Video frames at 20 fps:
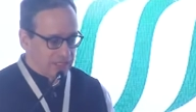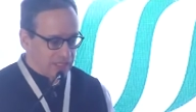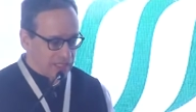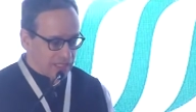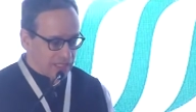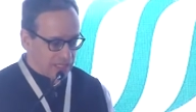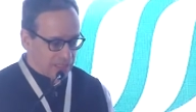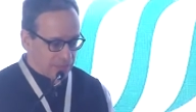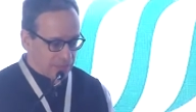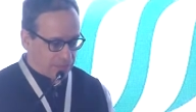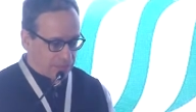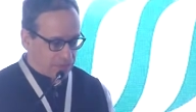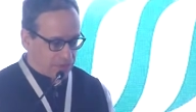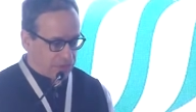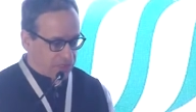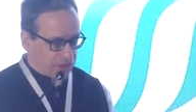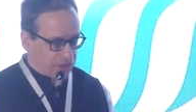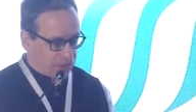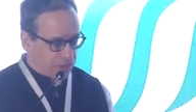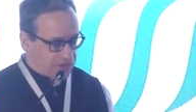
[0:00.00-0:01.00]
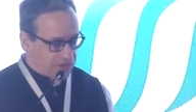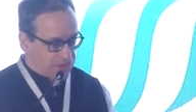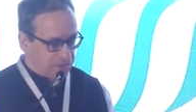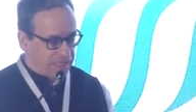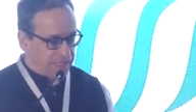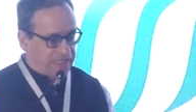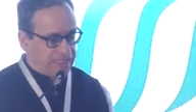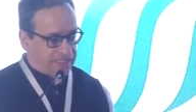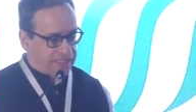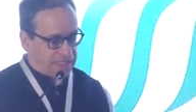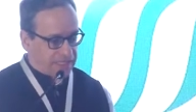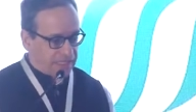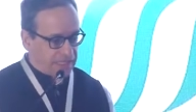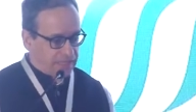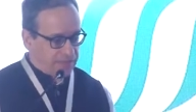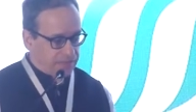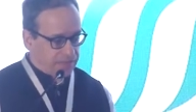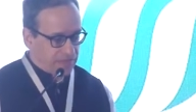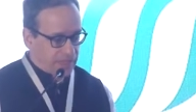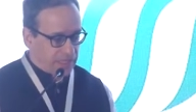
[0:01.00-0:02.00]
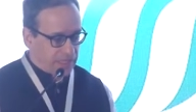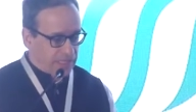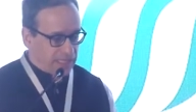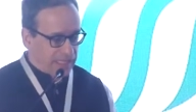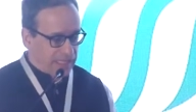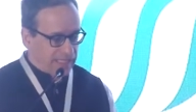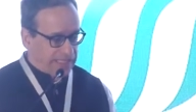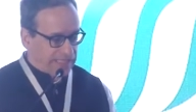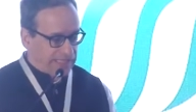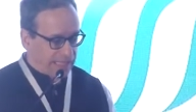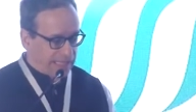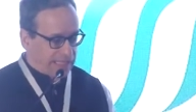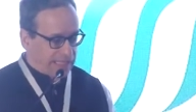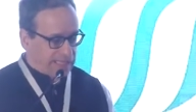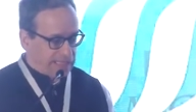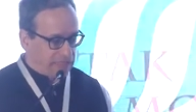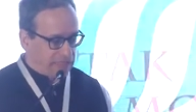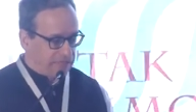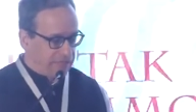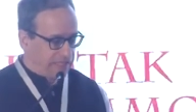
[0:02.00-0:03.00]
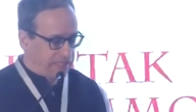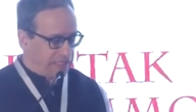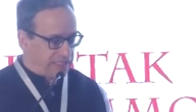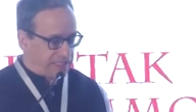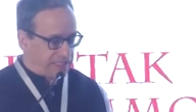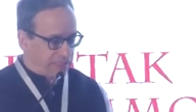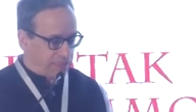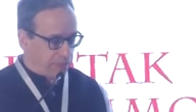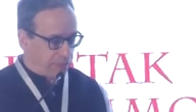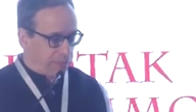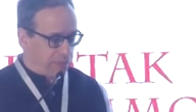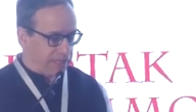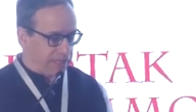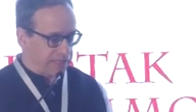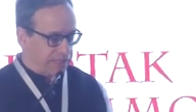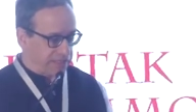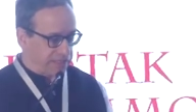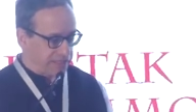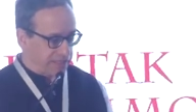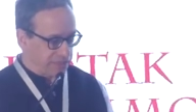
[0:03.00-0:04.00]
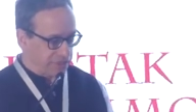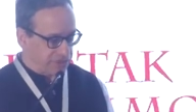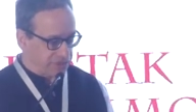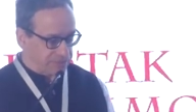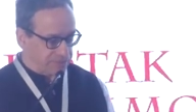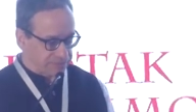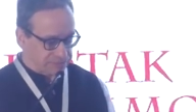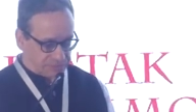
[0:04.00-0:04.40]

um, but also India and lately Vietnam and Bangladesh.